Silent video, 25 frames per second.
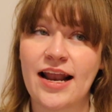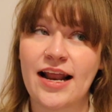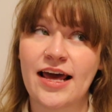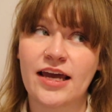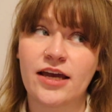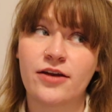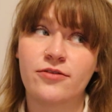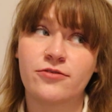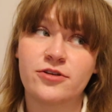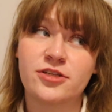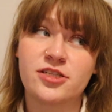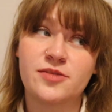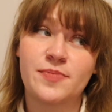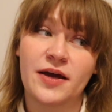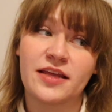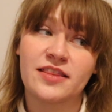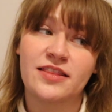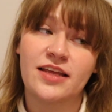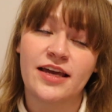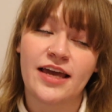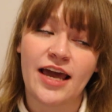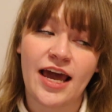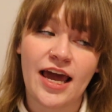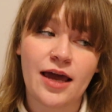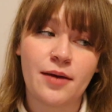And I can respect
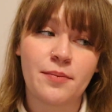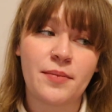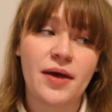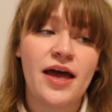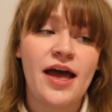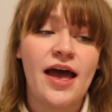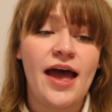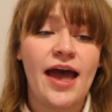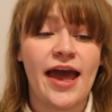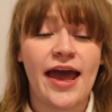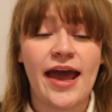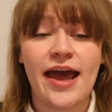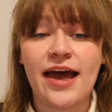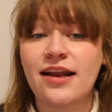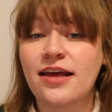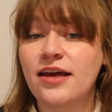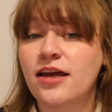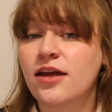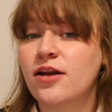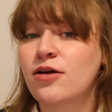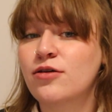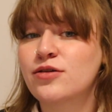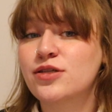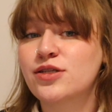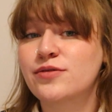the game, and I
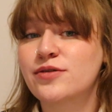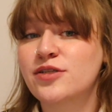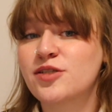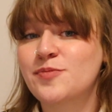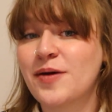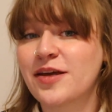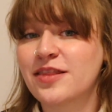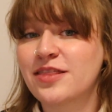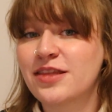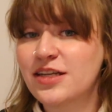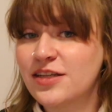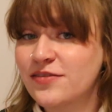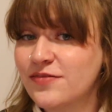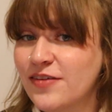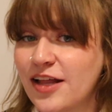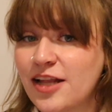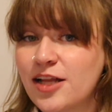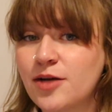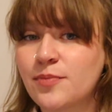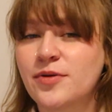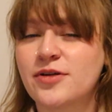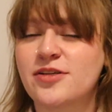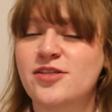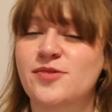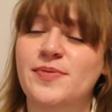can also respect the
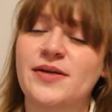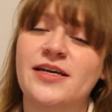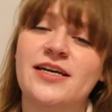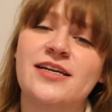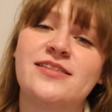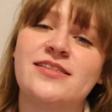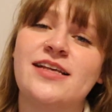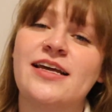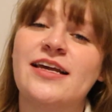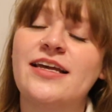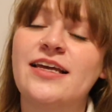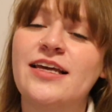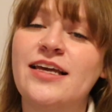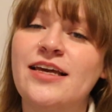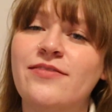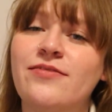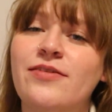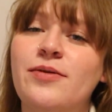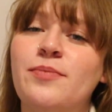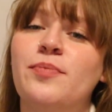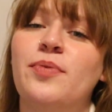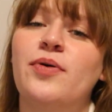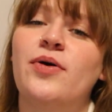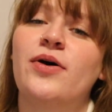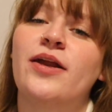developers because they
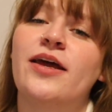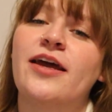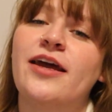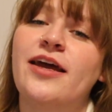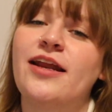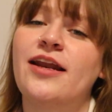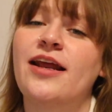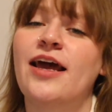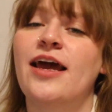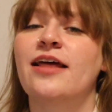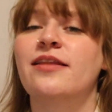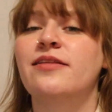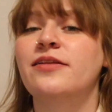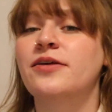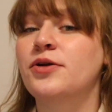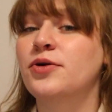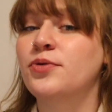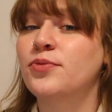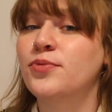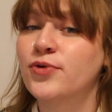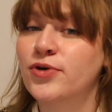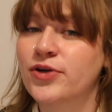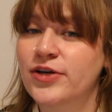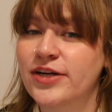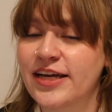even put in a
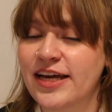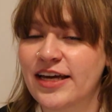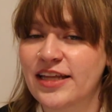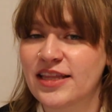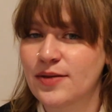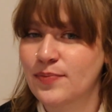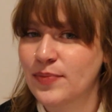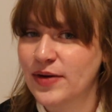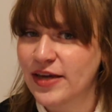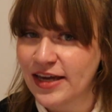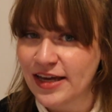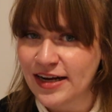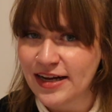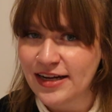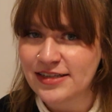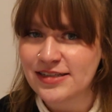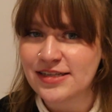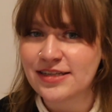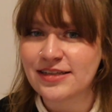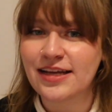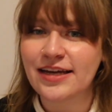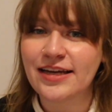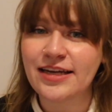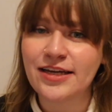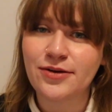little warning at the beginning
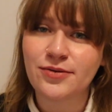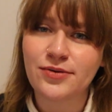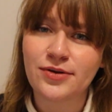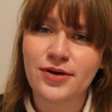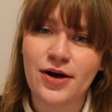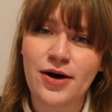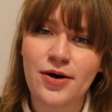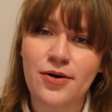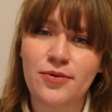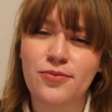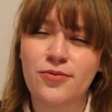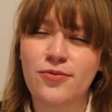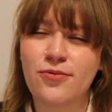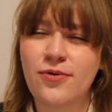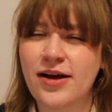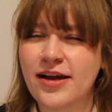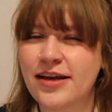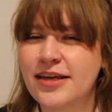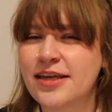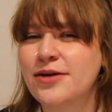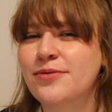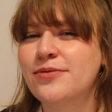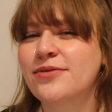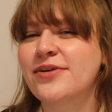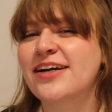to let you know
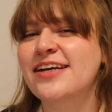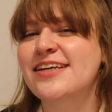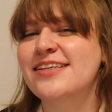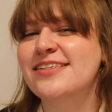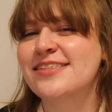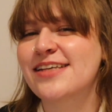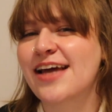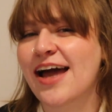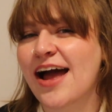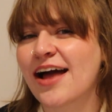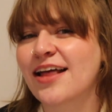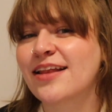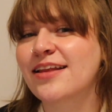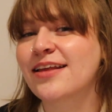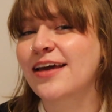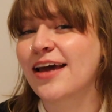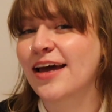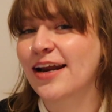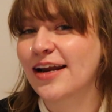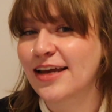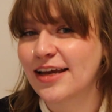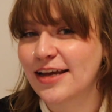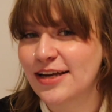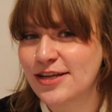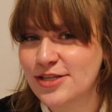what you were exactly
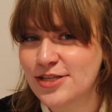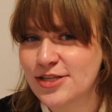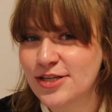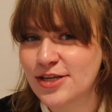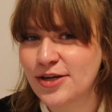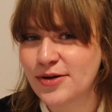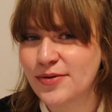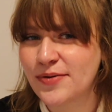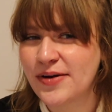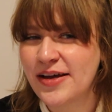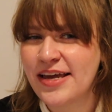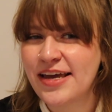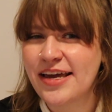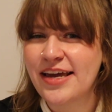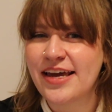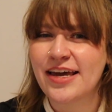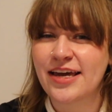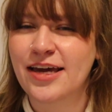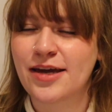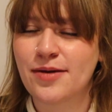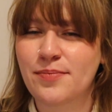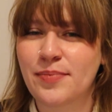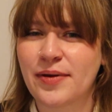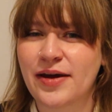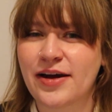getting into
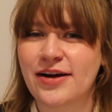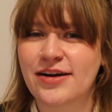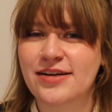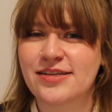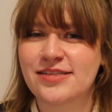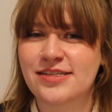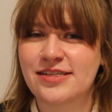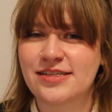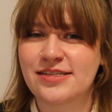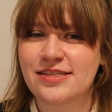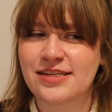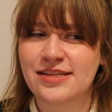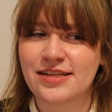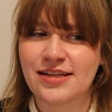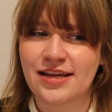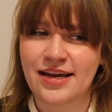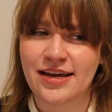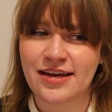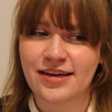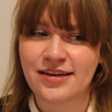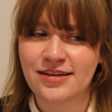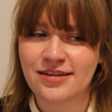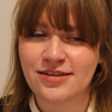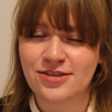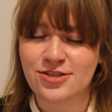in comparison to
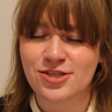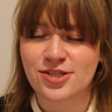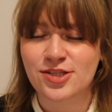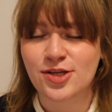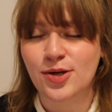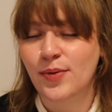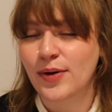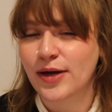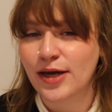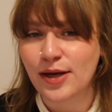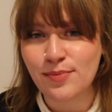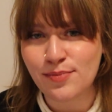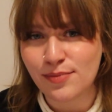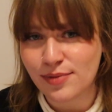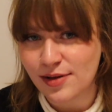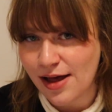like just going in